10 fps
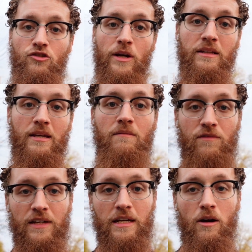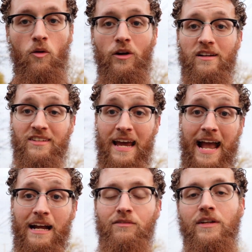trick tip video or his
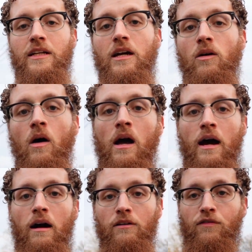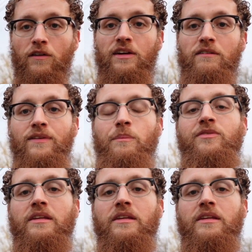hack video on frontside flips